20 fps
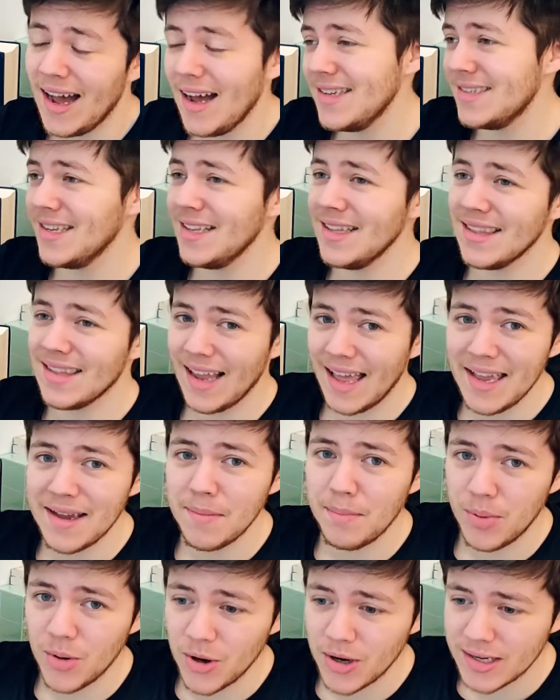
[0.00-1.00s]
I still
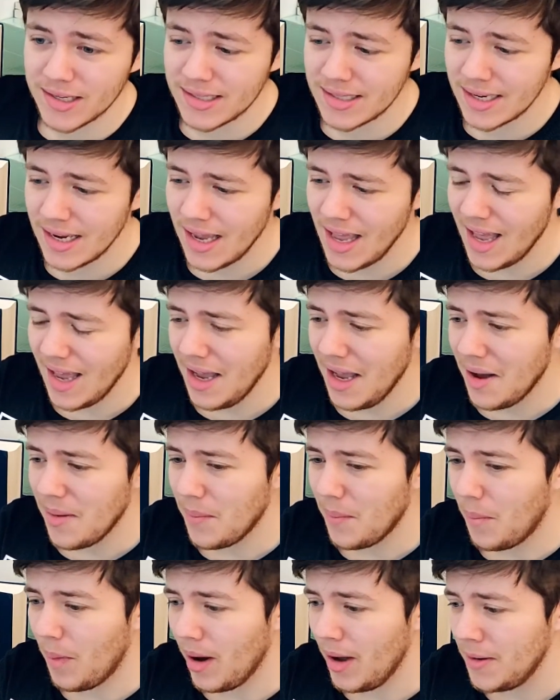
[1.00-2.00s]
like books,
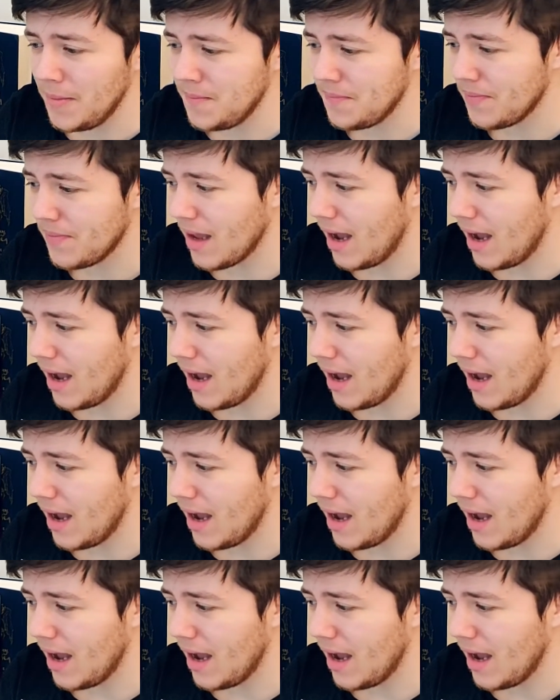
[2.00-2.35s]
but